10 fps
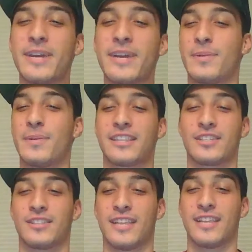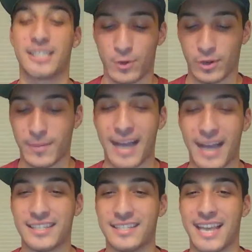week he puts out this list of
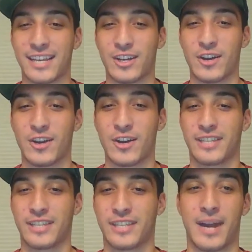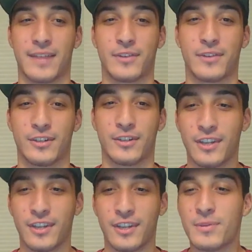quarterbacks he'd take over Sam Bradford,
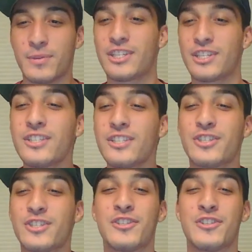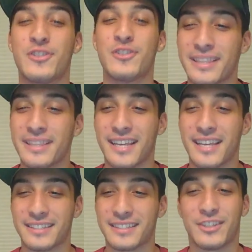which is just a stupid
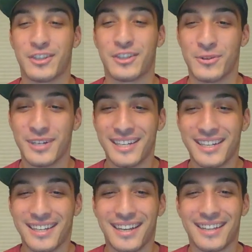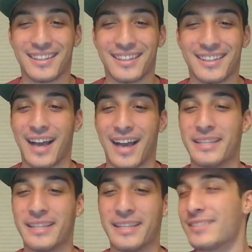thing to do. Like, I
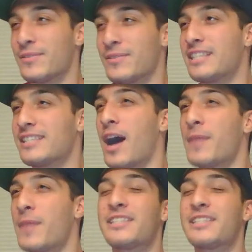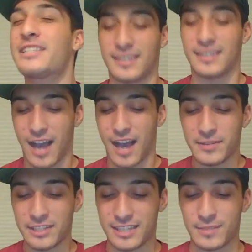mean, it's obviously he
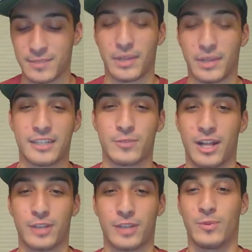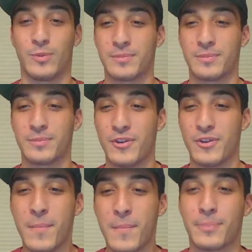hasn't played as well as we want him
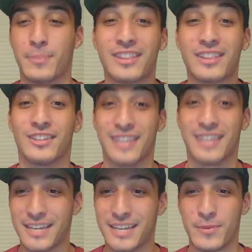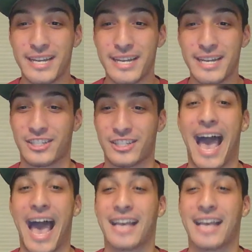to, but to put out the list every week is just
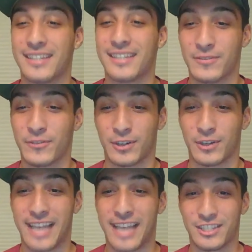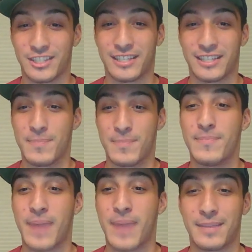asking for attention and
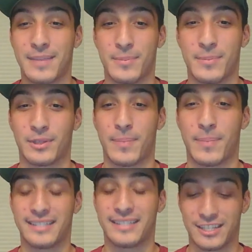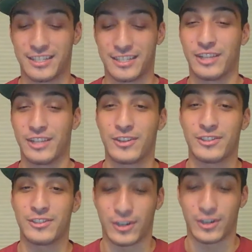begging people to pay attention and click
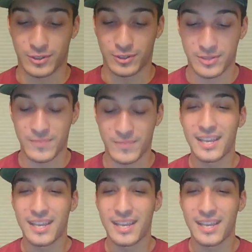on your articles.